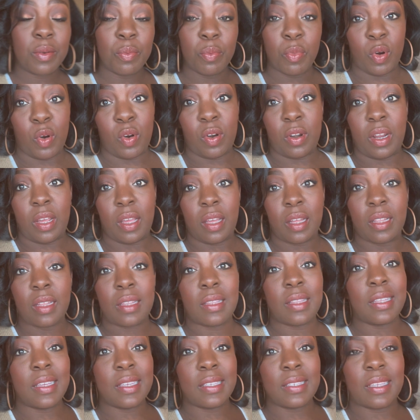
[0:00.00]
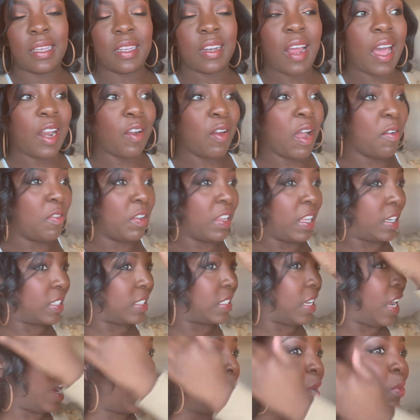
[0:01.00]
morning. Listen, I don't have a lot of
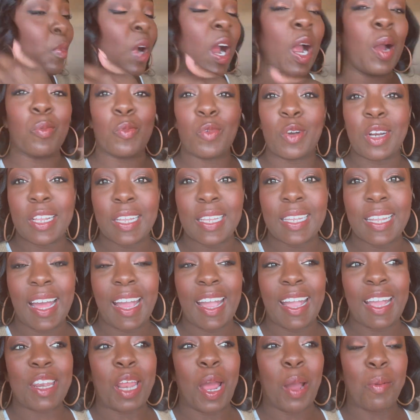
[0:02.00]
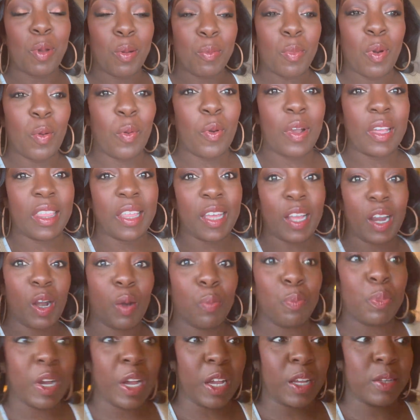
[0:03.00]
time. I'm running late. I'm on my way there,
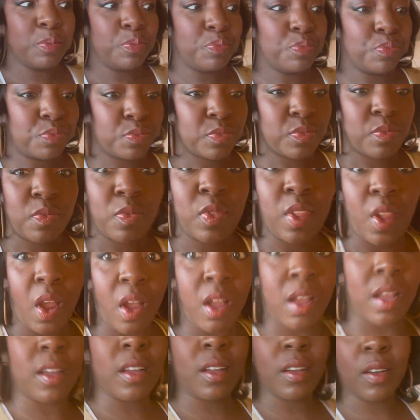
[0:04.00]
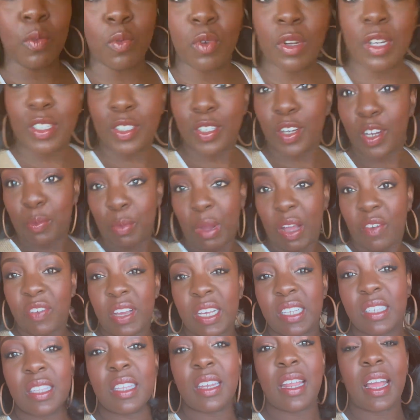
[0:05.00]
but wanted to show you my
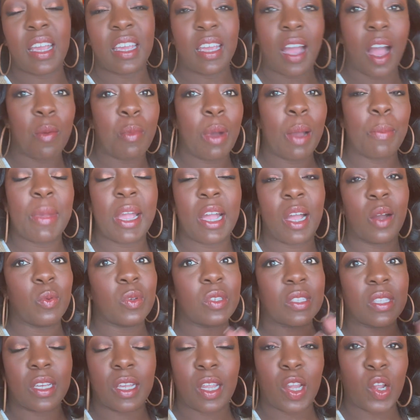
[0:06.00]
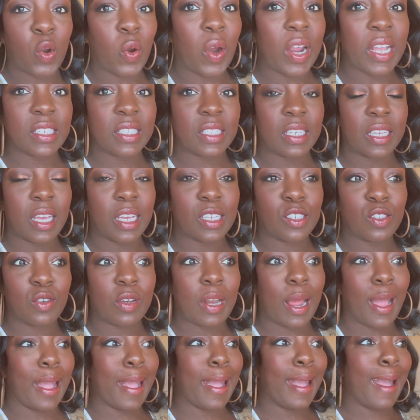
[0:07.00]
face of the day. Y'all, my makeup was looking crazy
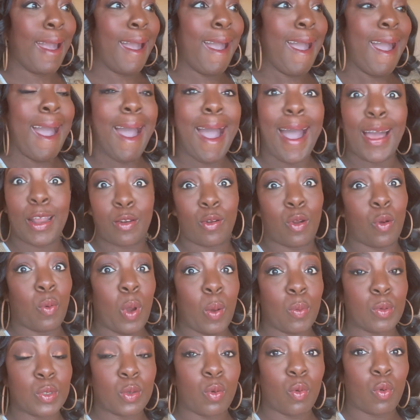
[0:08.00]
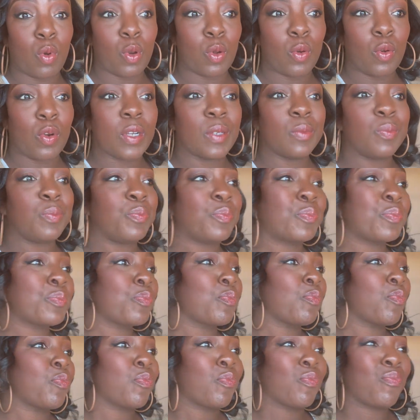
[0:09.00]
yesterday. I don't know what was going on.
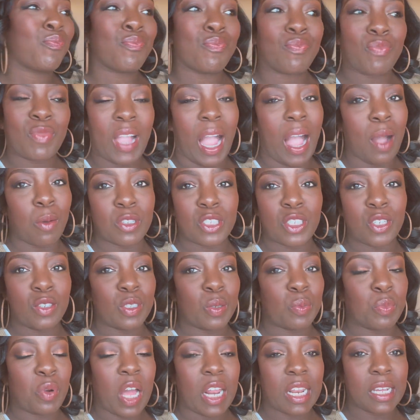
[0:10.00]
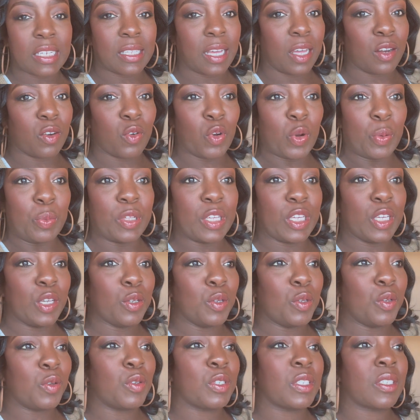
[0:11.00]
I was using products I don't normally
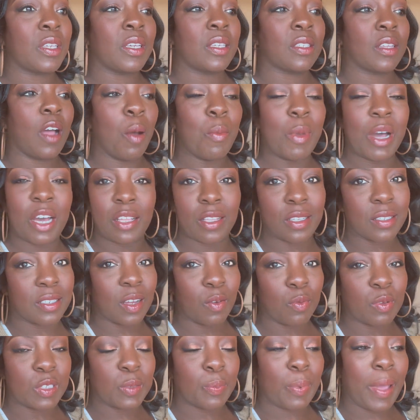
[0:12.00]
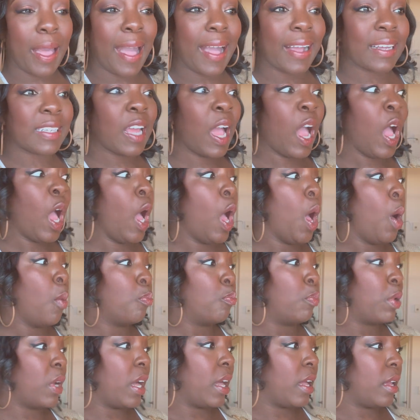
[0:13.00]
use because all my other stuff was packed,
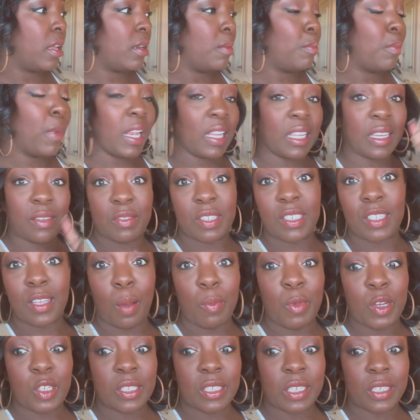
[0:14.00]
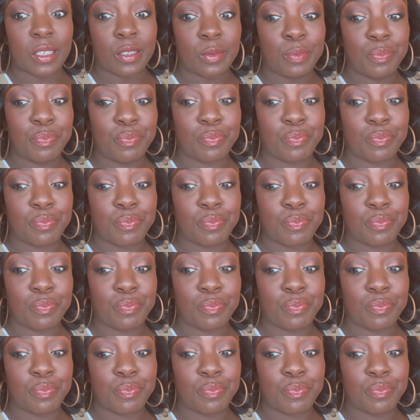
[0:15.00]
but my Lyft is almost here.